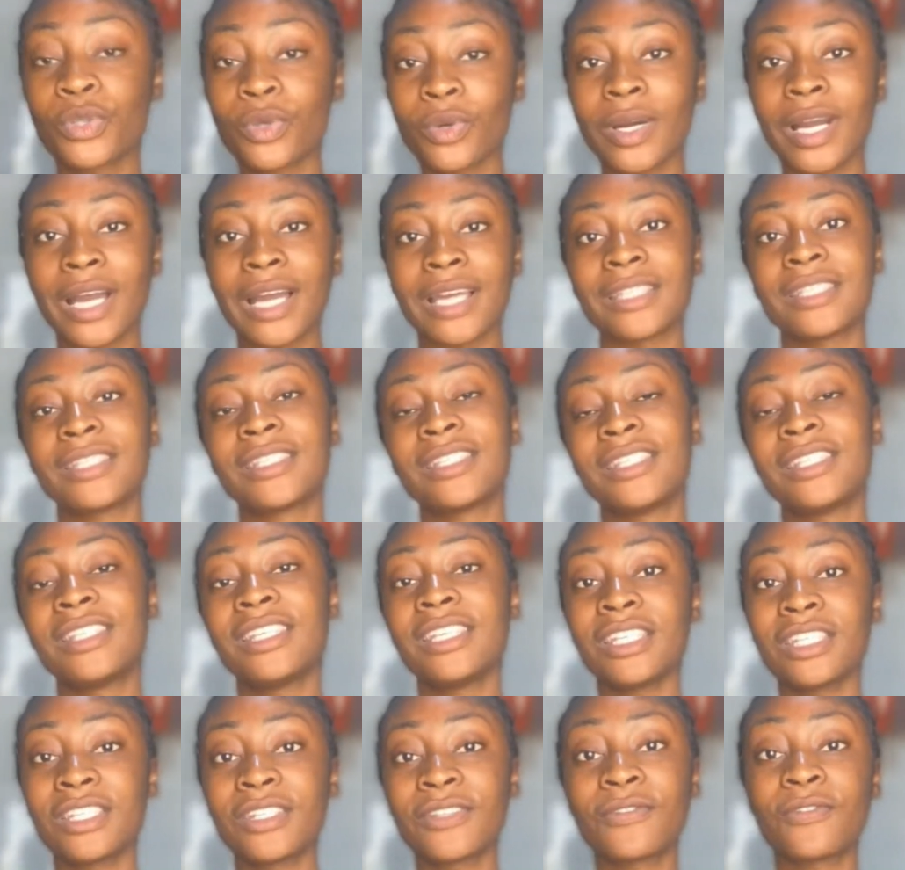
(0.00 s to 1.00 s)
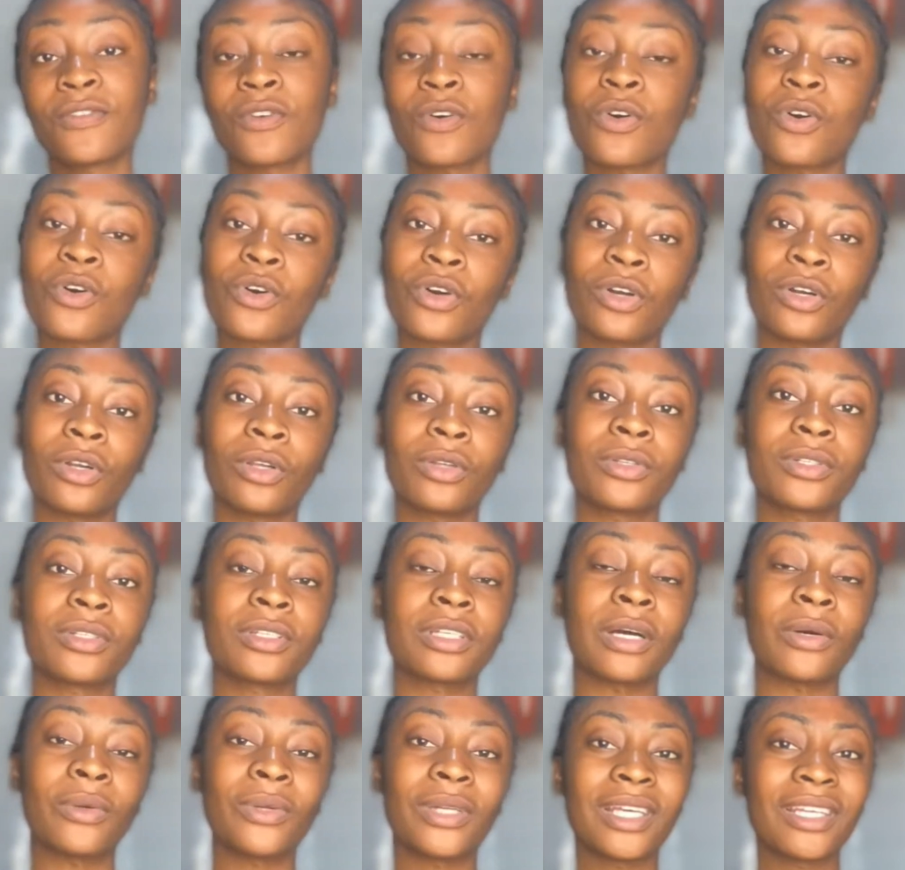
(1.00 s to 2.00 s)
guys, these 4 oils,
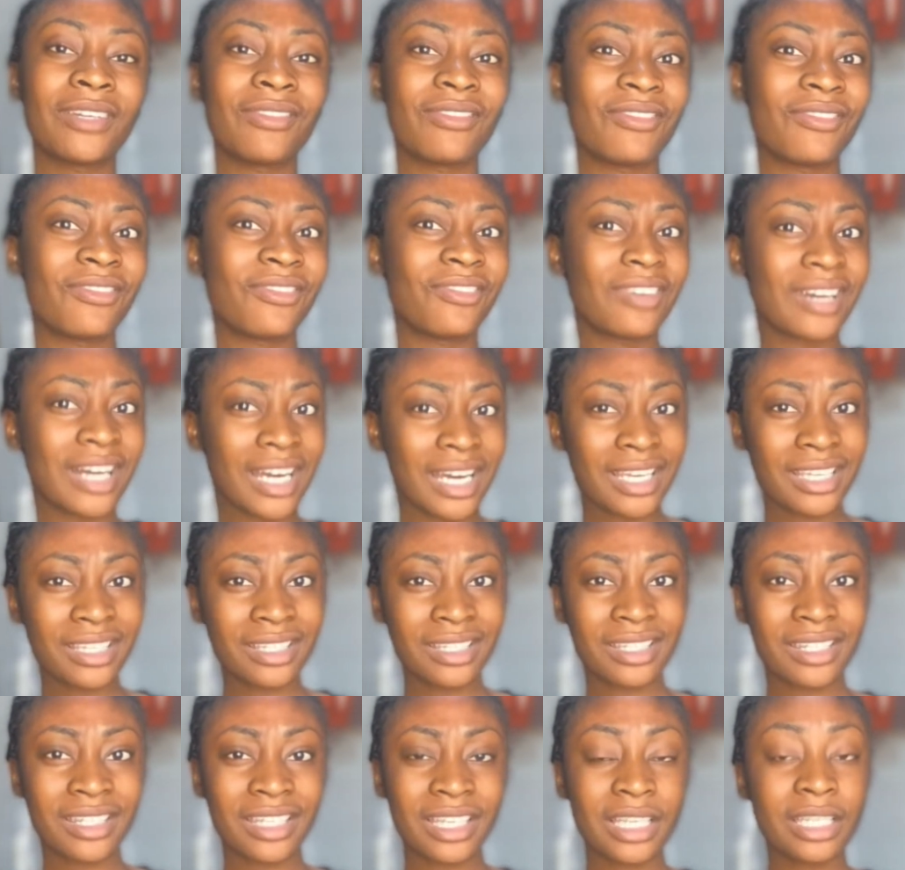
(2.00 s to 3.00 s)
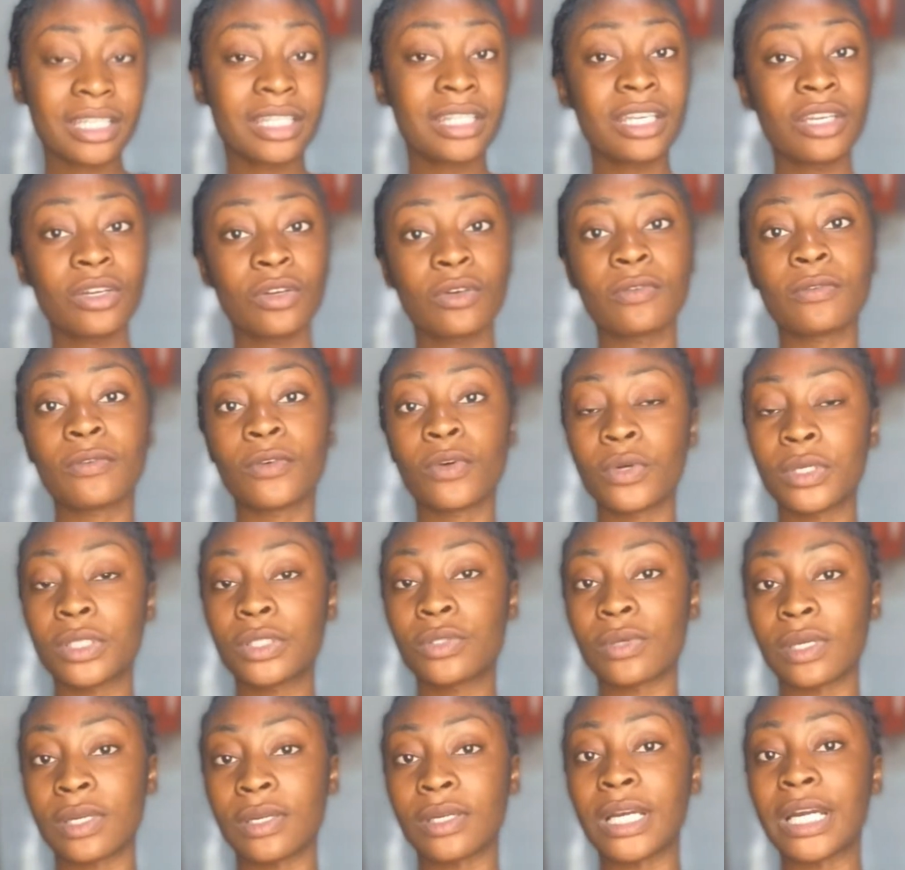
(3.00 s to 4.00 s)
I will advise, instead of going
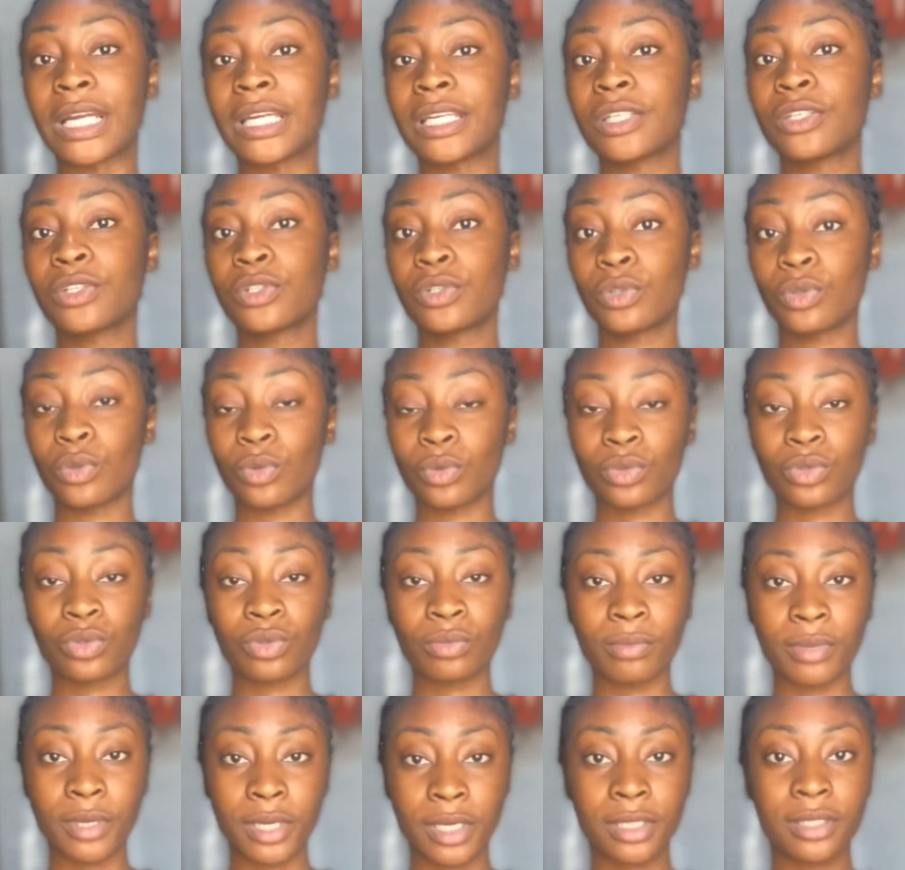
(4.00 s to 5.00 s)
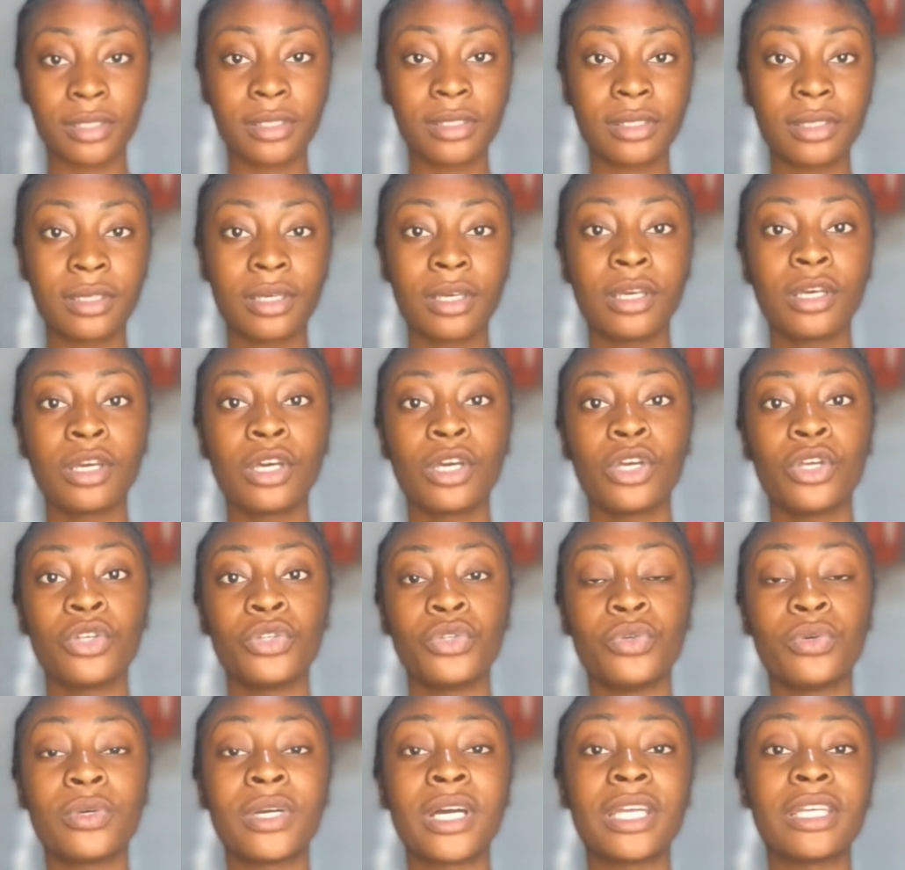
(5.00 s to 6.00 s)
to an organic store to buy it,
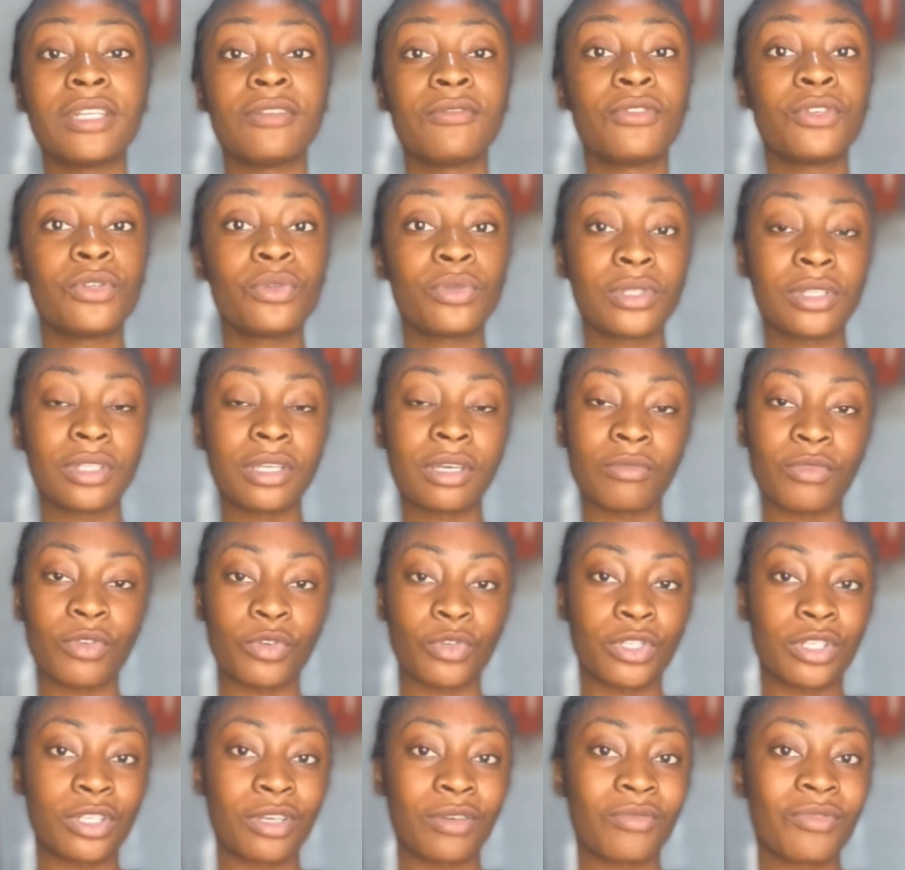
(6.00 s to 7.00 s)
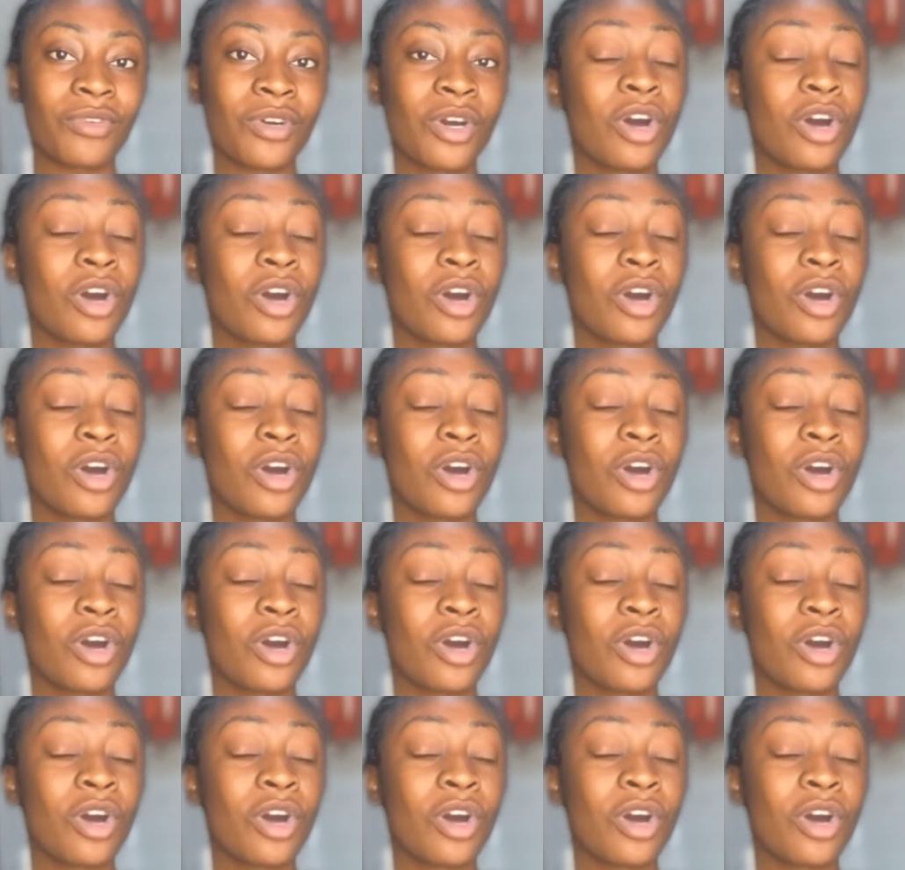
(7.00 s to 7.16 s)
you can infuse them yourself.